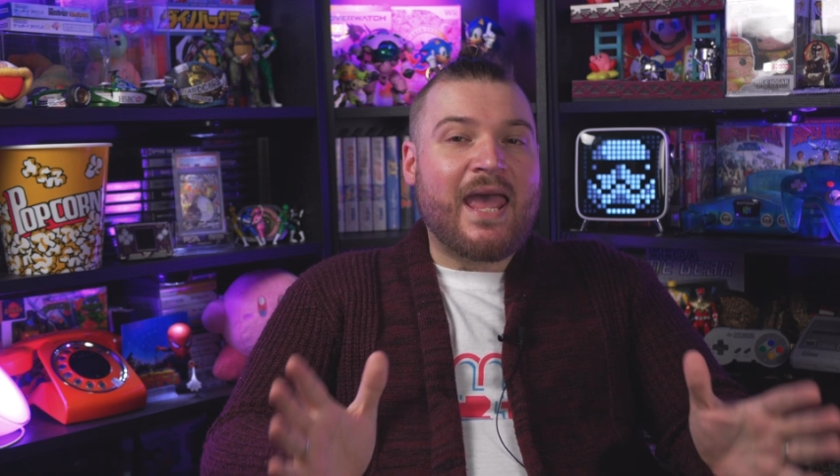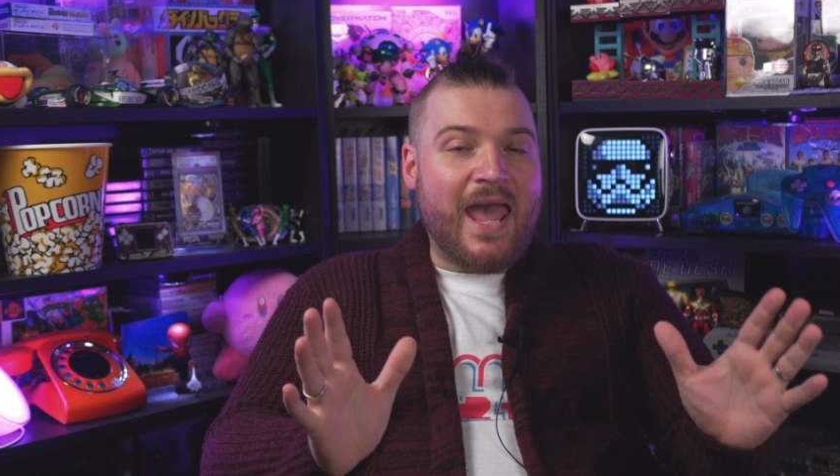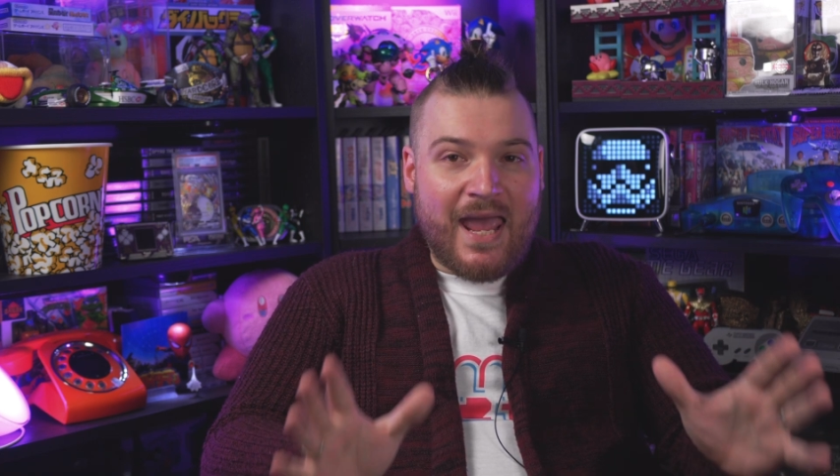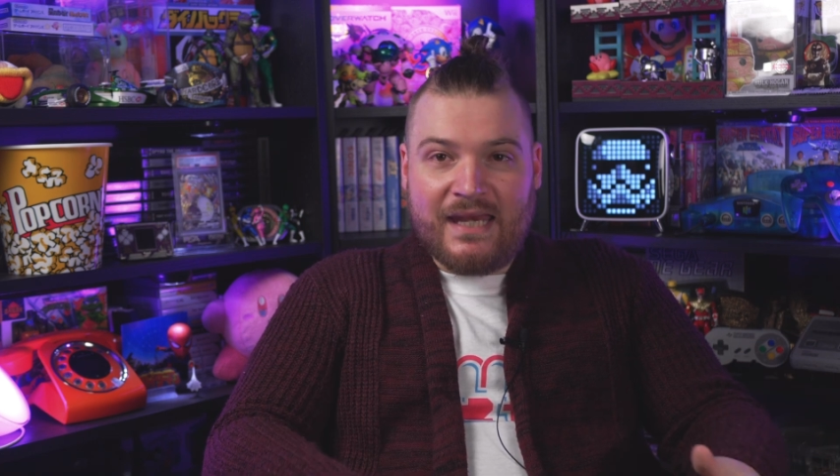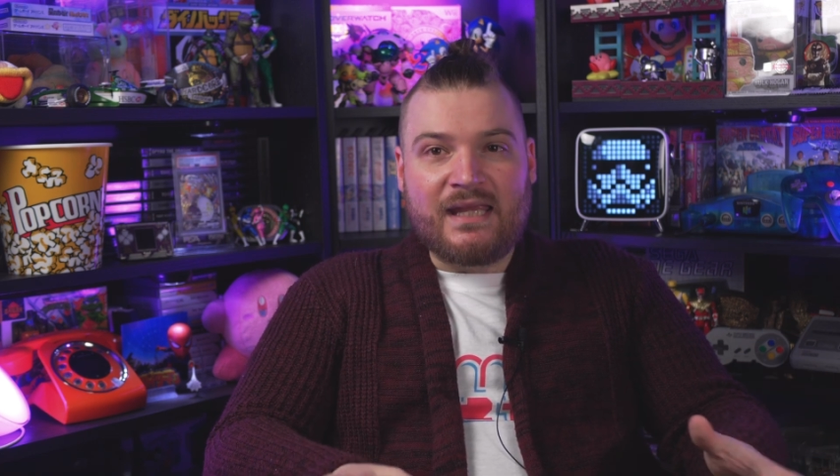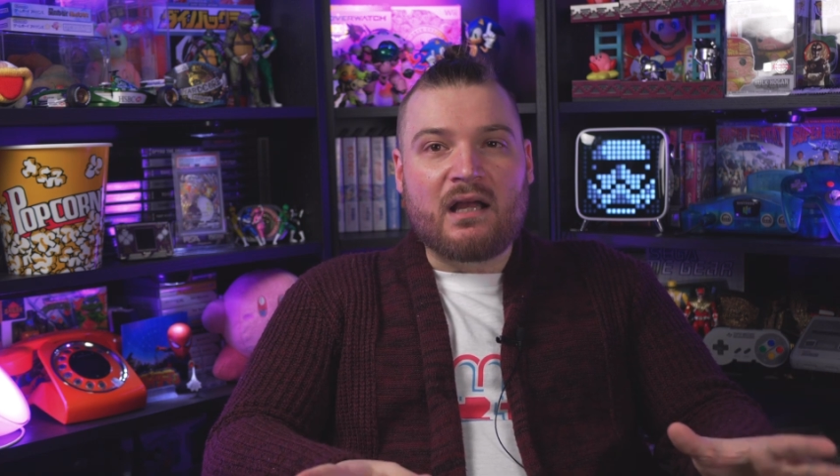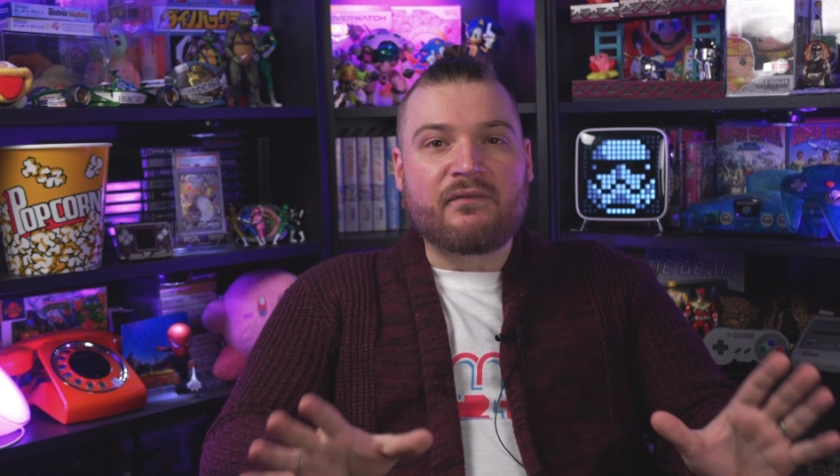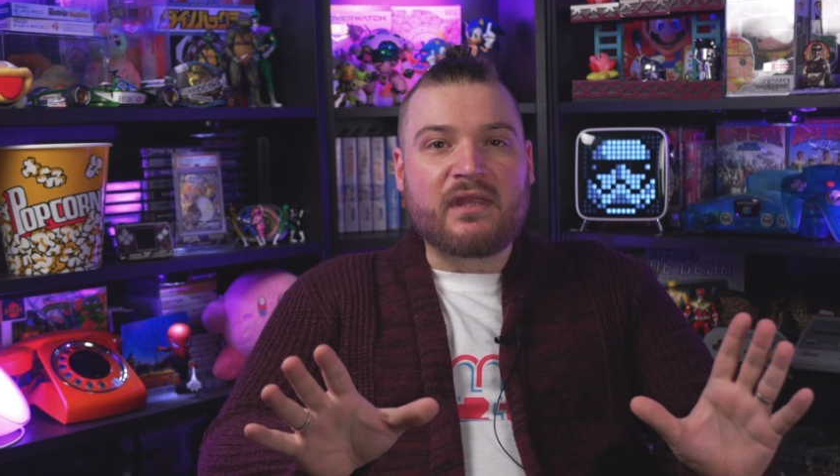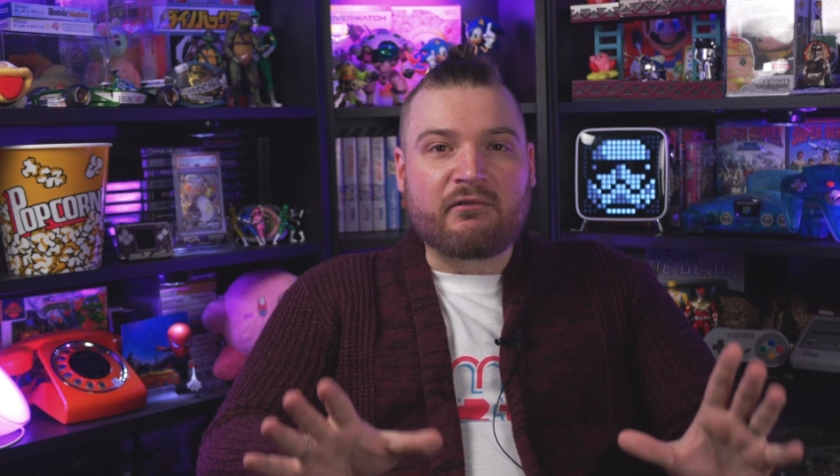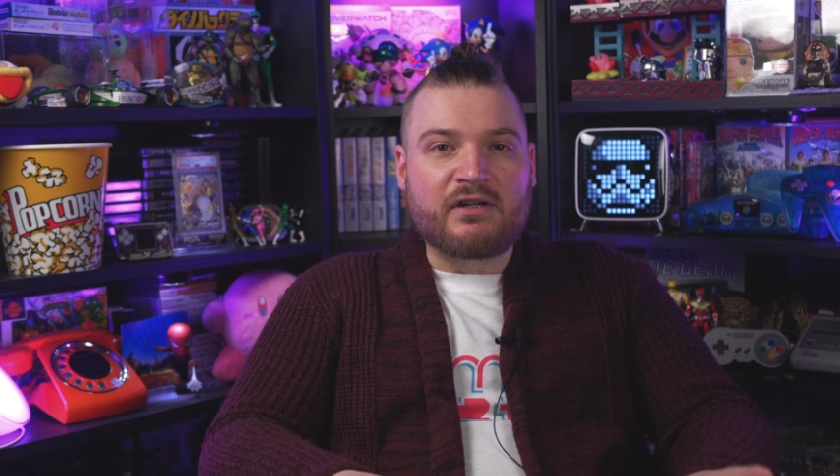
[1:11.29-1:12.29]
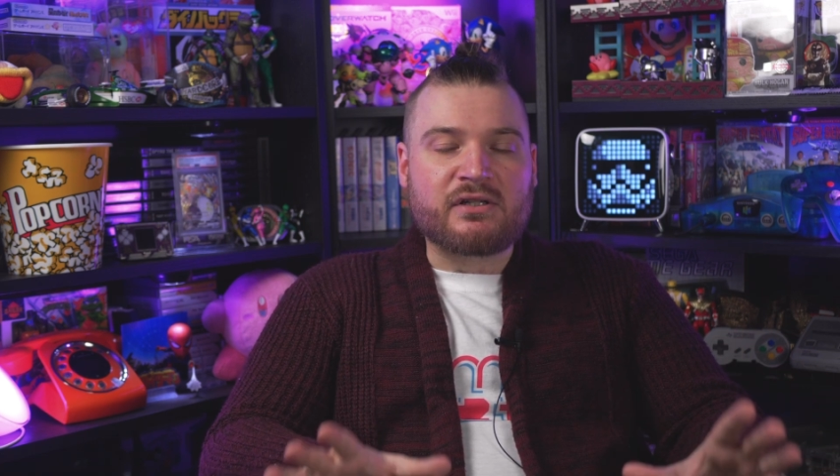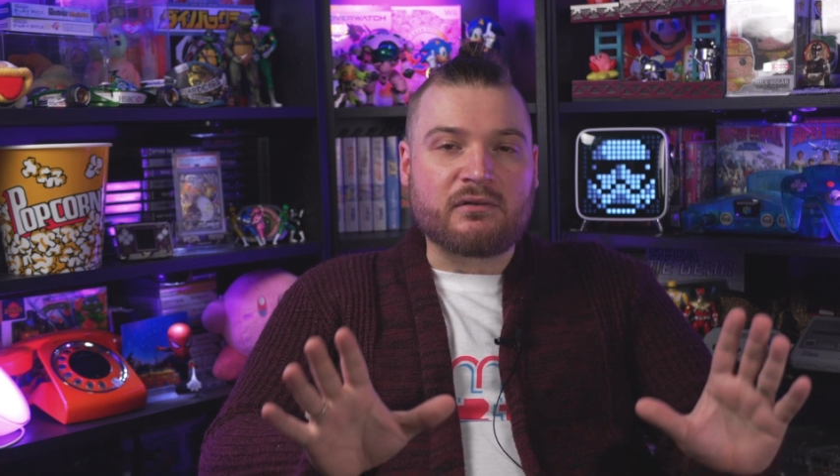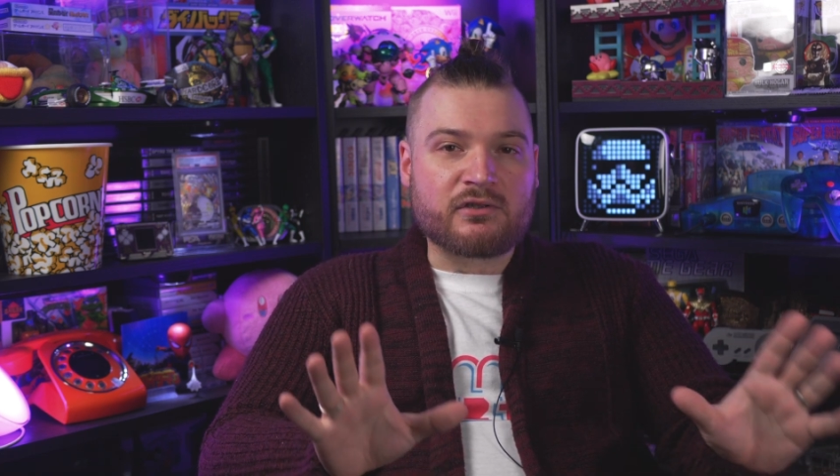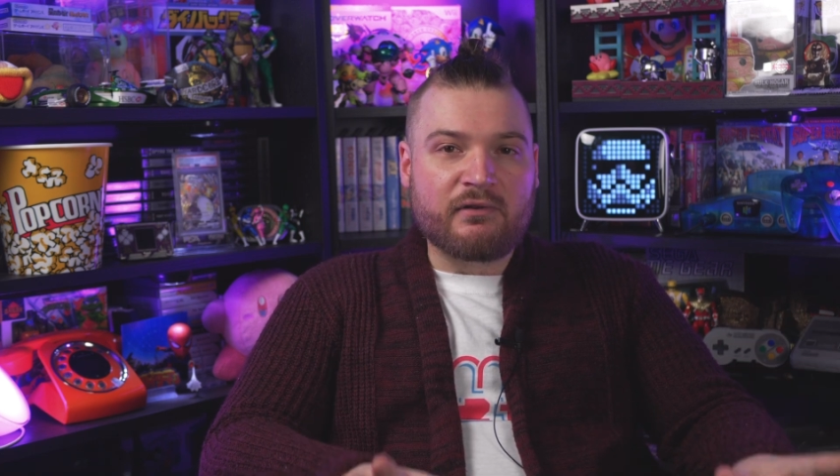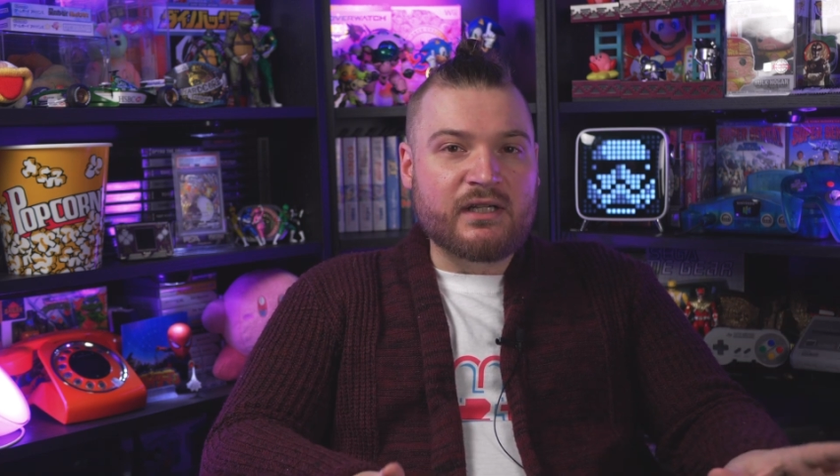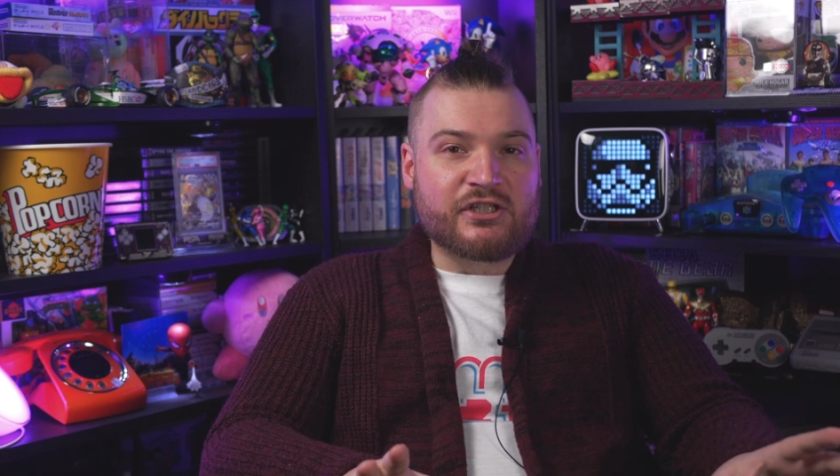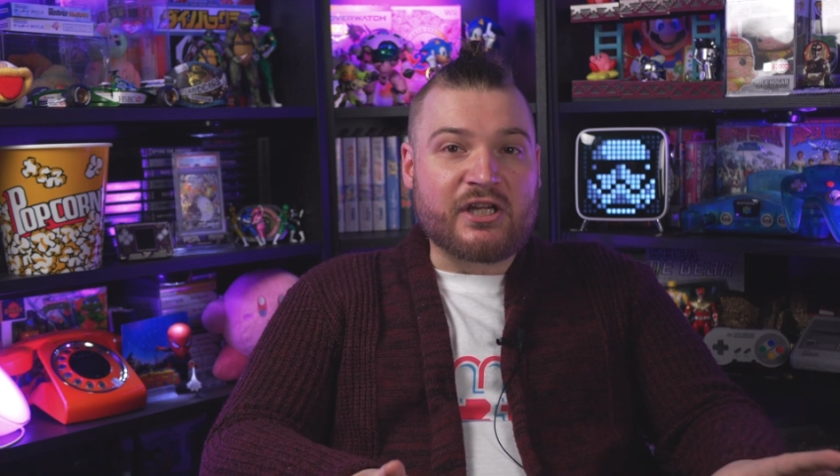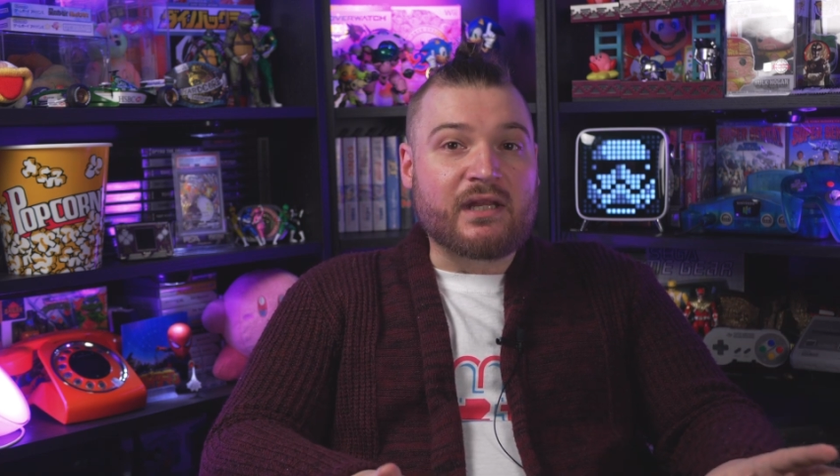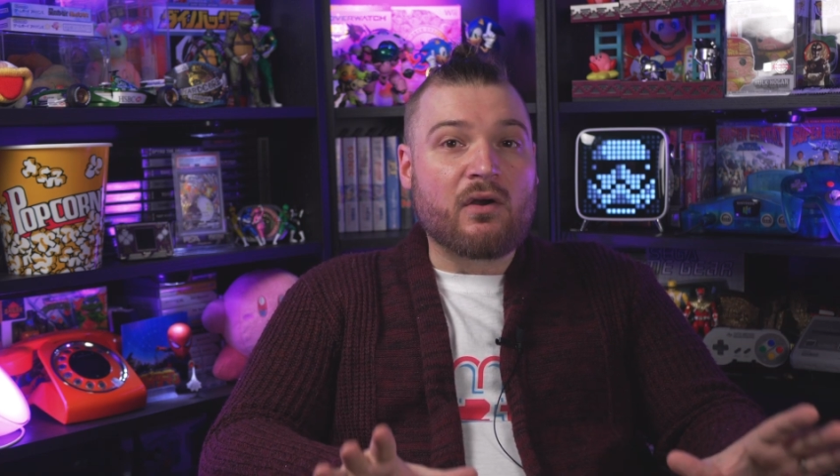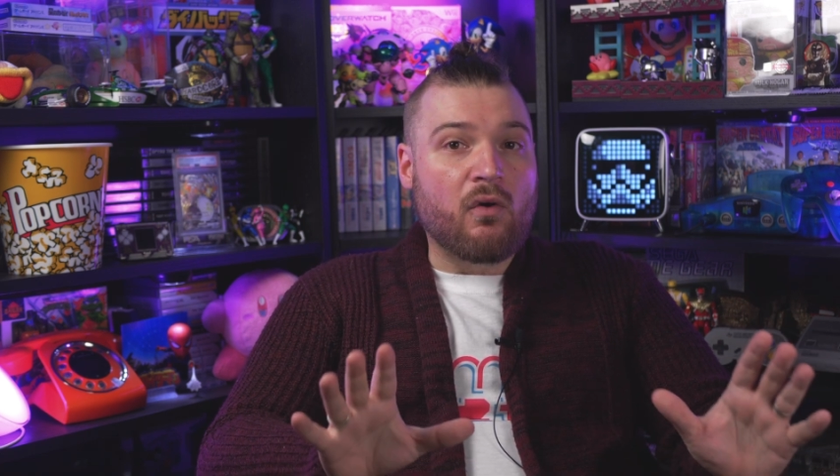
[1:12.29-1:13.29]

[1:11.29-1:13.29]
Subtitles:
any of the original trilogy